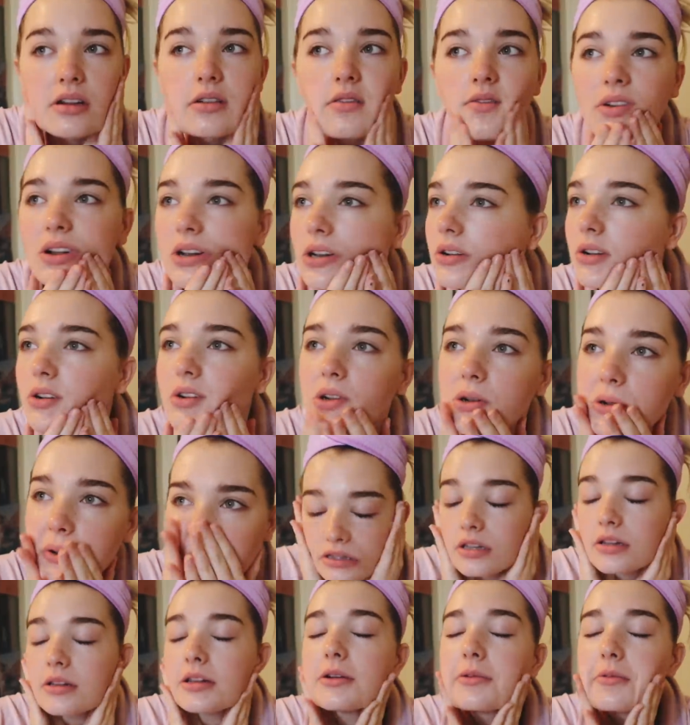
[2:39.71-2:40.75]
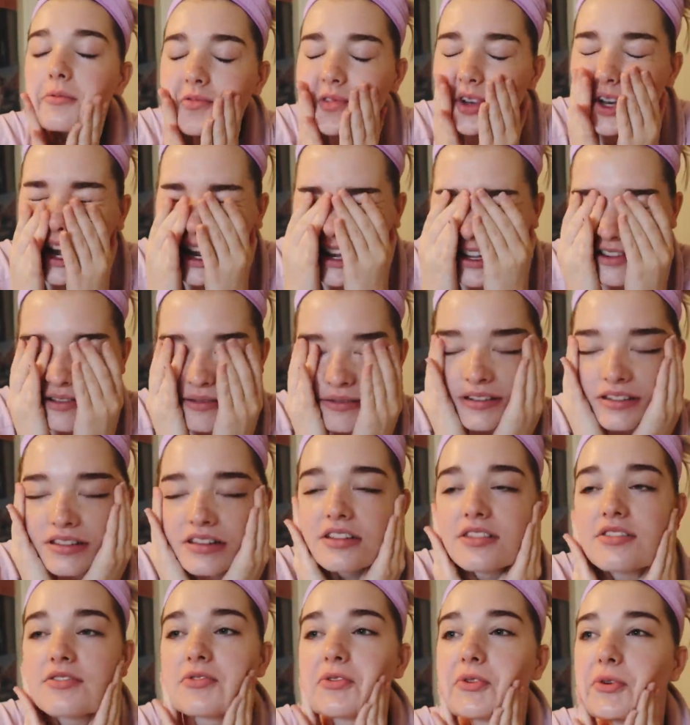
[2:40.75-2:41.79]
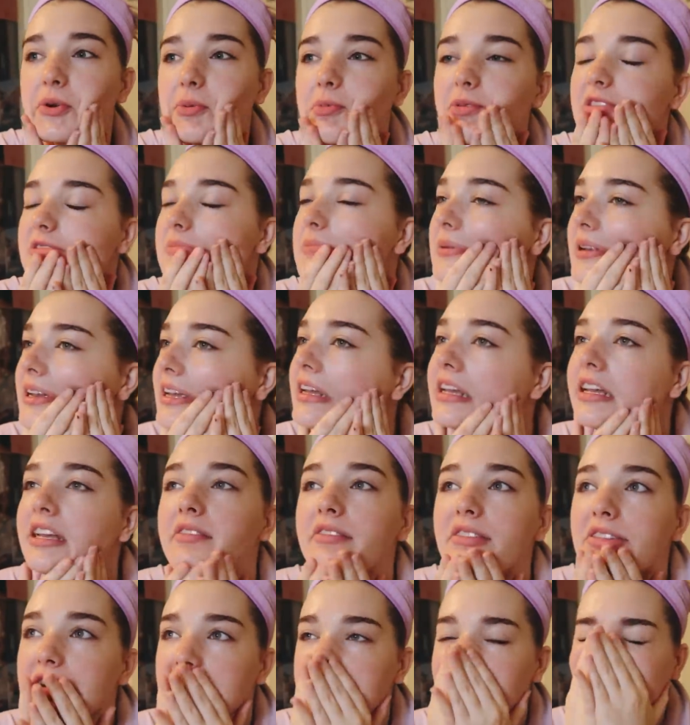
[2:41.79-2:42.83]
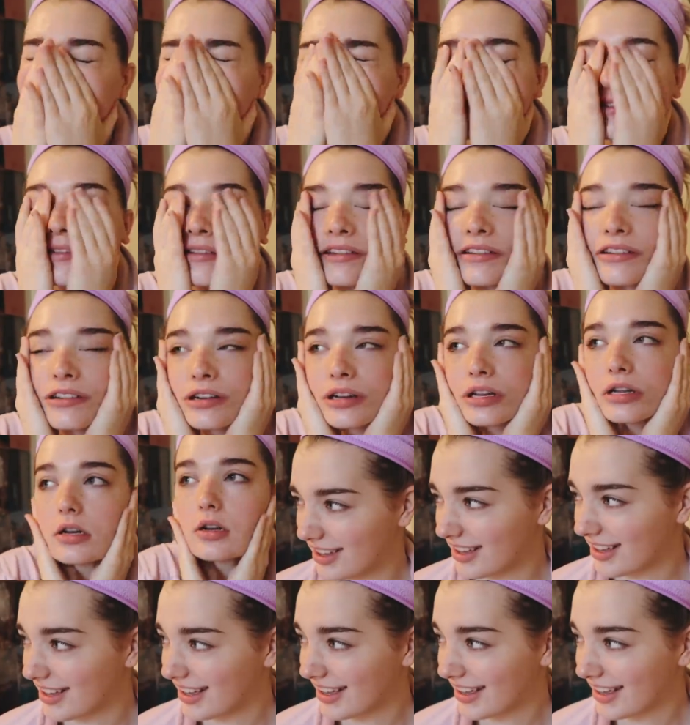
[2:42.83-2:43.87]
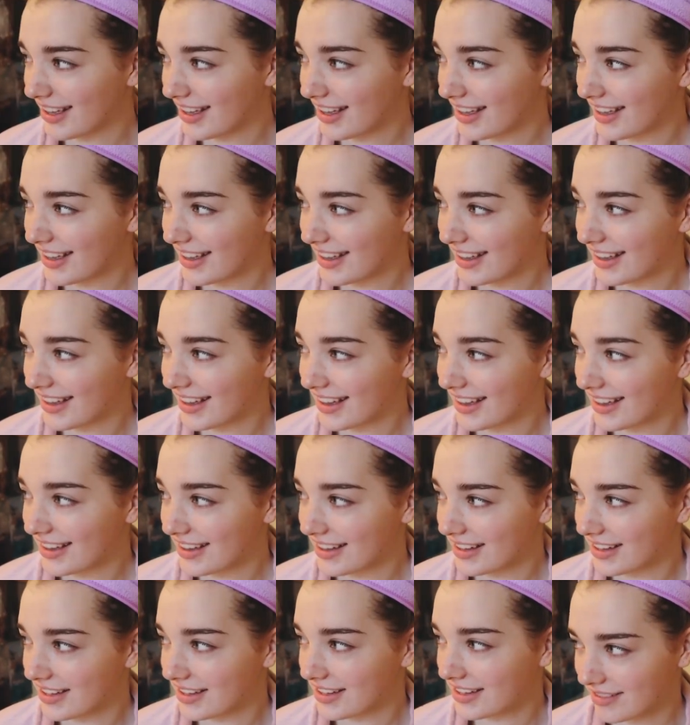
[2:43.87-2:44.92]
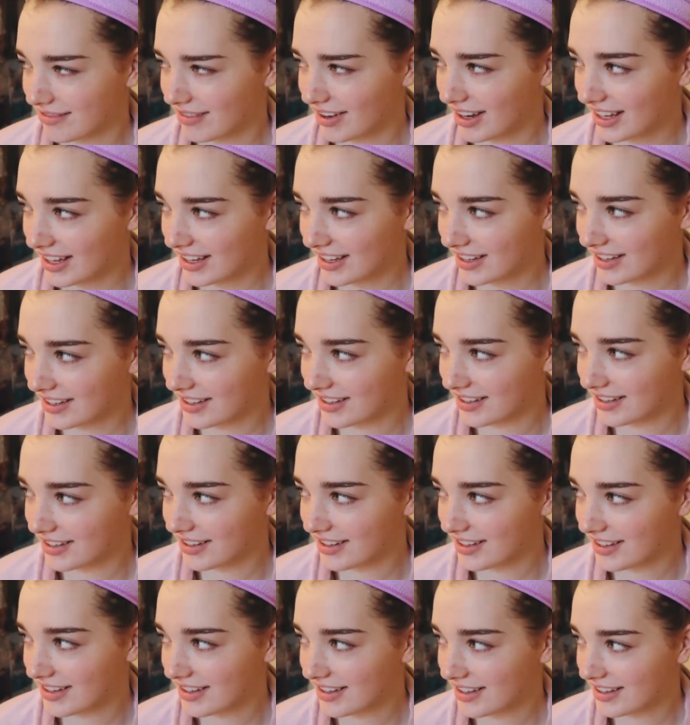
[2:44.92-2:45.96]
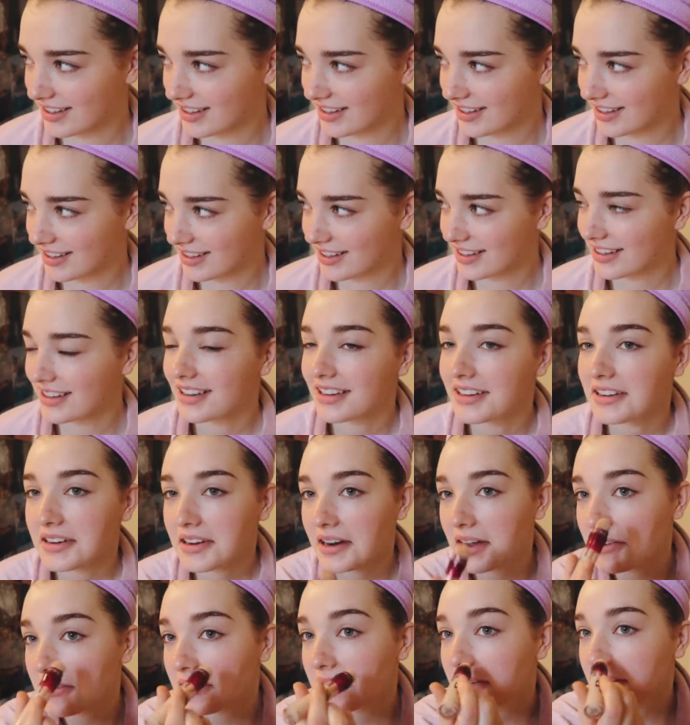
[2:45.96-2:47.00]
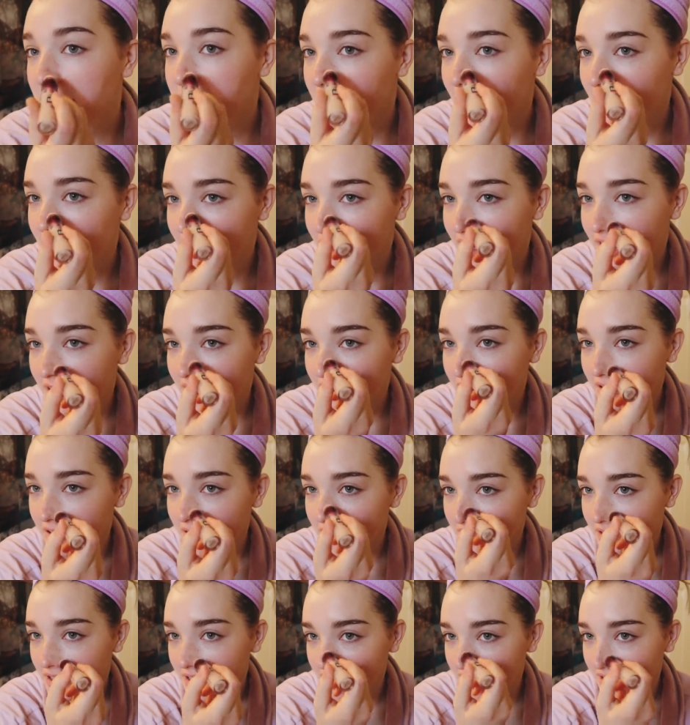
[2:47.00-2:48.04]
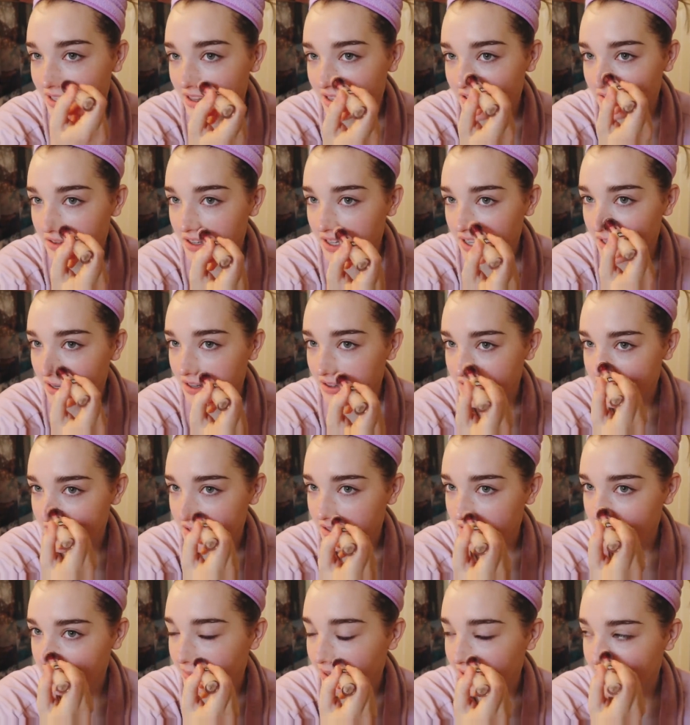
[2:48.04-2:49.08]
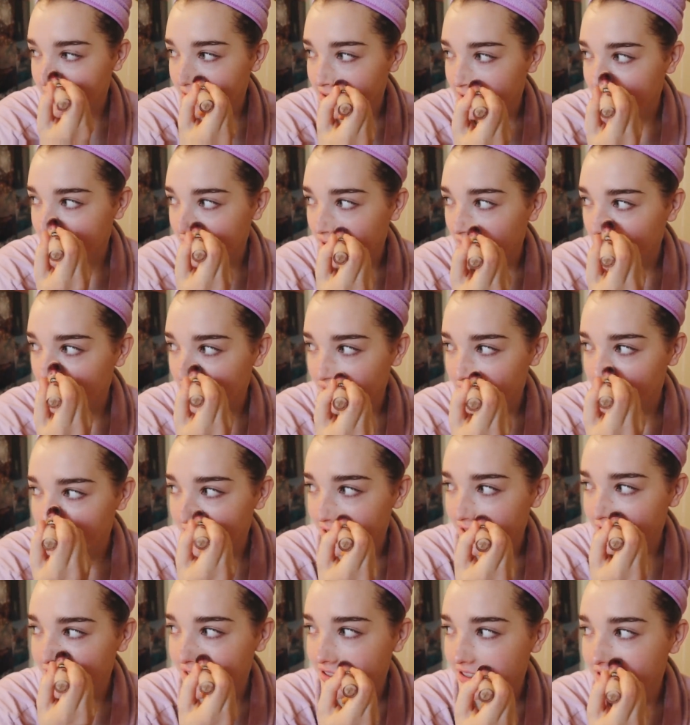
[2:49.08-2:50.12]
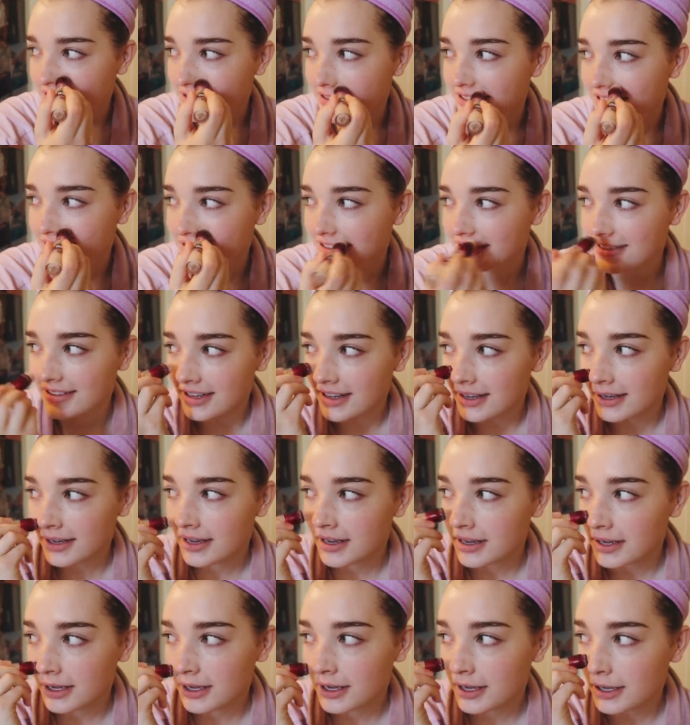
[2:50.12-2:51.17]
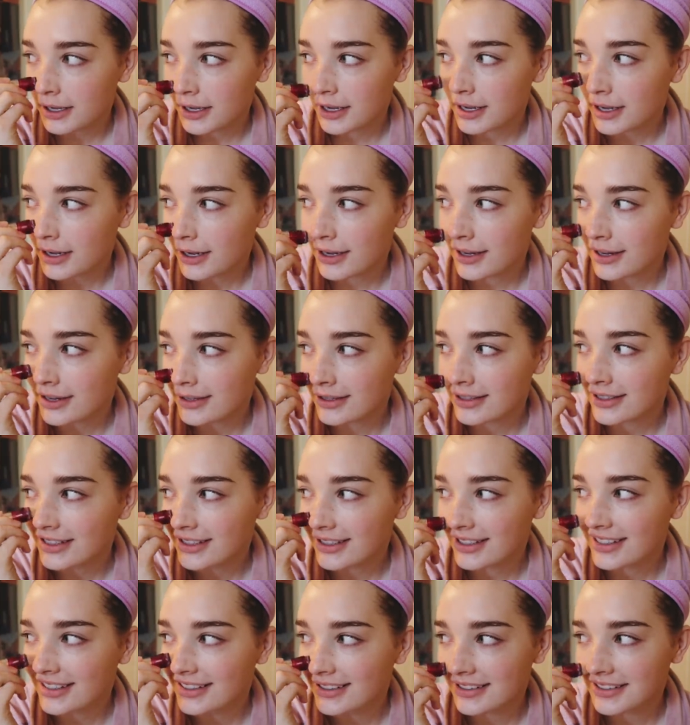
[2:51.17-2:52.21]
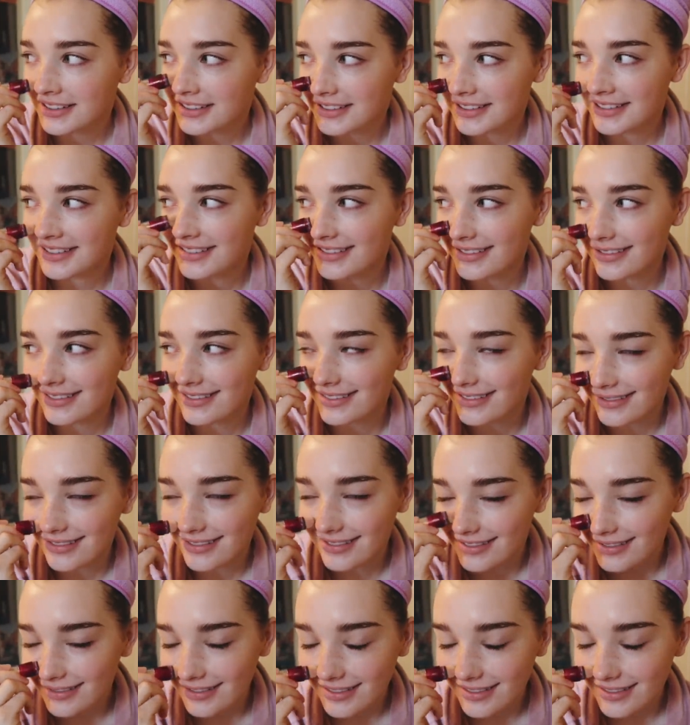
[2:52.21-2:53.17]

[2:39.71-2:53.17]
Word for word: You're rude. The only nice one in this room is me. Even Evie's rude. I don't want to talk. Why? I ruin your video. You're not ruining my video. You're in the video, so you might as well talk if you want to. What up, pimps?